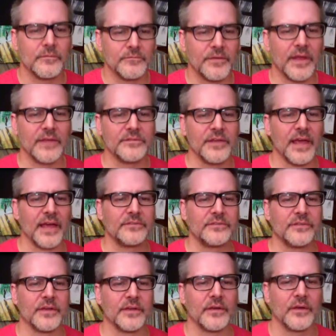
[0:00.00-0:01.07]

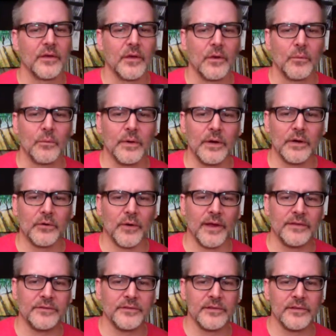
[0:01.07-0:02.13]
Fantastic. What a
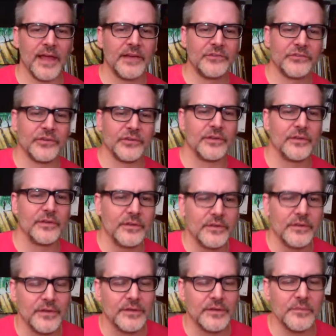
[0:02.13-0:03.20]
great selection.
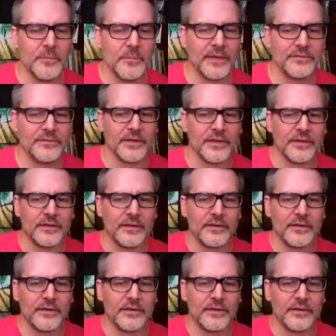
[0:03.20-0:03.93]
That's amazing.